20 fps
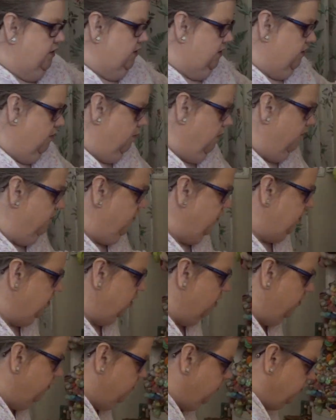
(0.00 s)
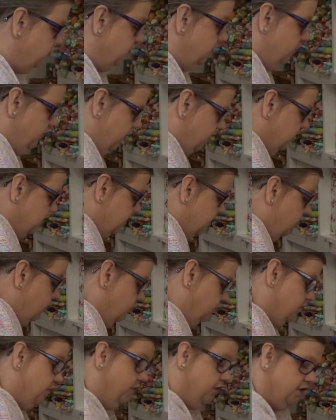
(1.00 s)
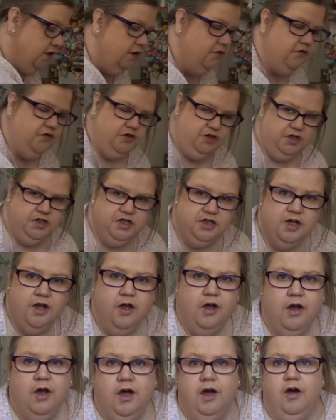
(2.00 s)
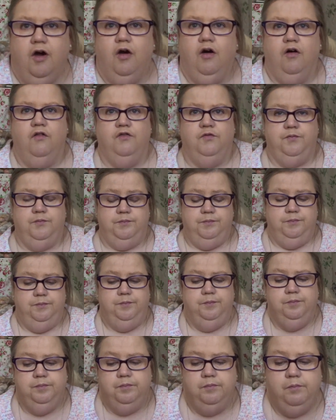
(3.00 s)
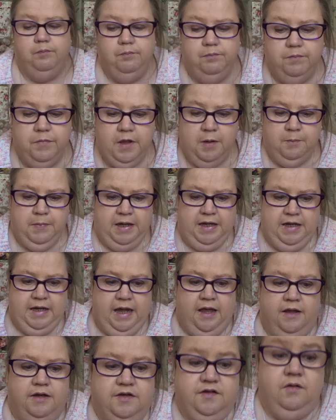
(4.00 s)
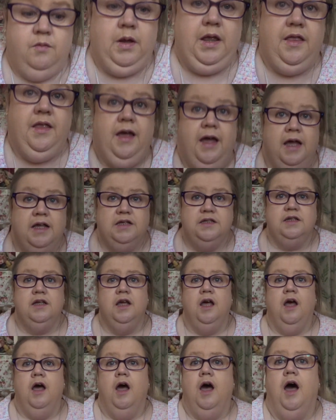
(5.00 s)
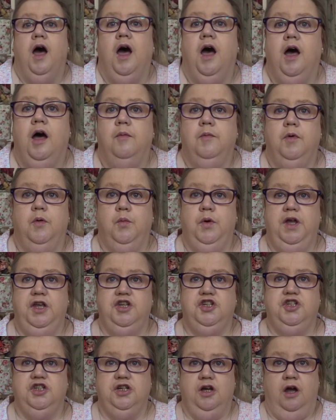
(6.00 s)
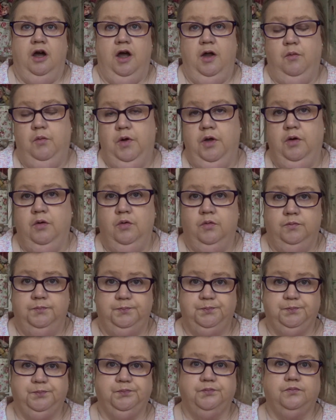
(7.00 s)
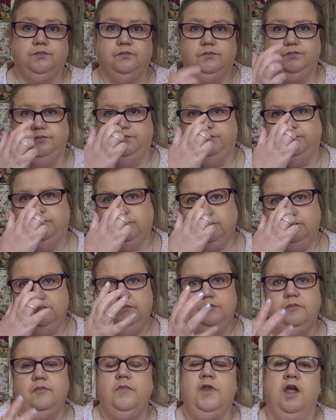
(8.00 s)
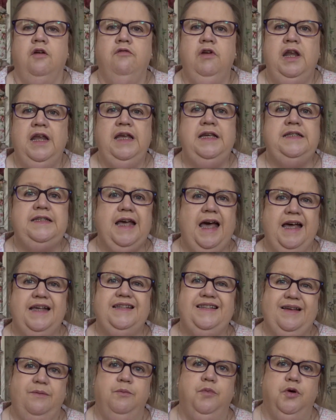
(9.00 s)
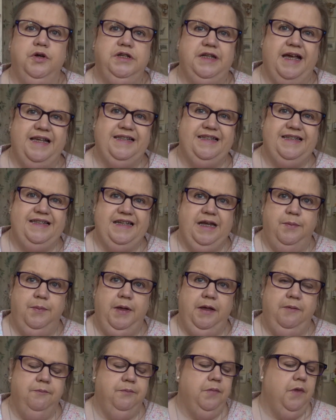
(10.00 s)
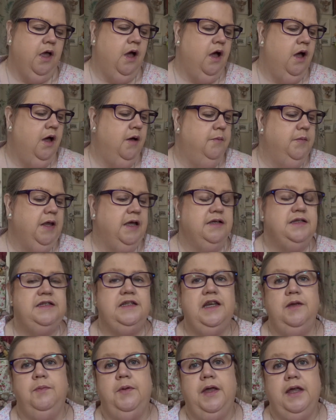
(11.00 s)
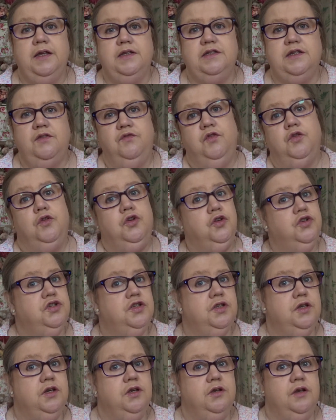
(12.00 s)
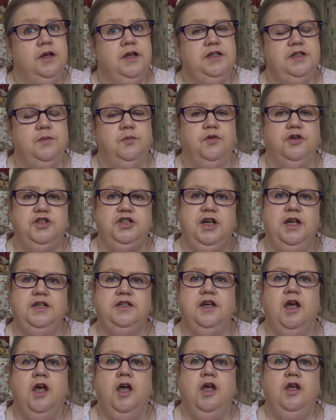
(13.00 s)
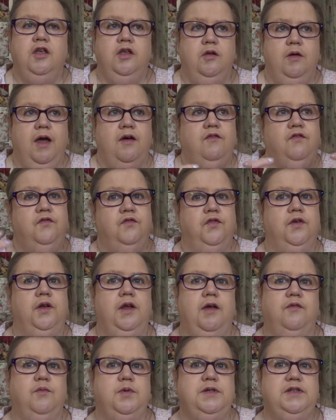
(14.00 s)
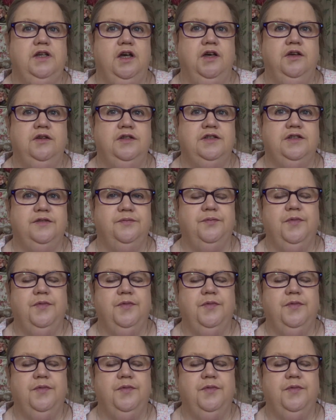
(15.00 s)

some video footage, in fact there's a lot of video footage of me doing that, which I will release at some point as a snippet. Now snippets, if you're new to the knitting project, you have full episodes